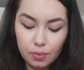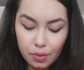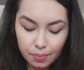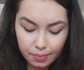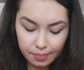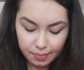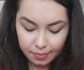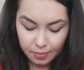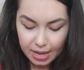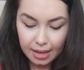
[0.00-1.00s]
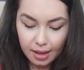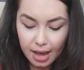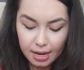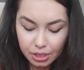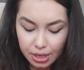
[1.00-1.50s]
Ooh,
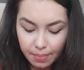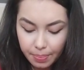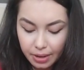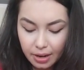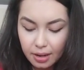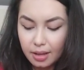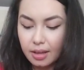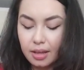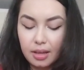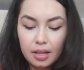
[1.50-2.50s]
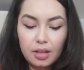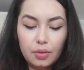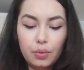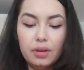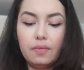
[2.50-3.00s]
got a jumper.
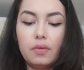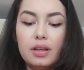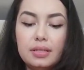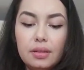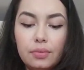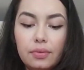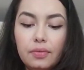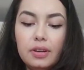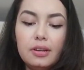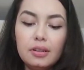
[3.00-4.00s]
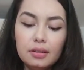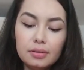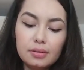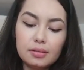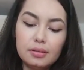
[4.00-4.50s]
3 of Wands in
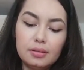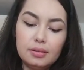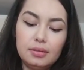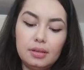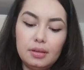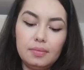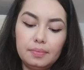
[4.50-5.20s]
reverse. Let's see.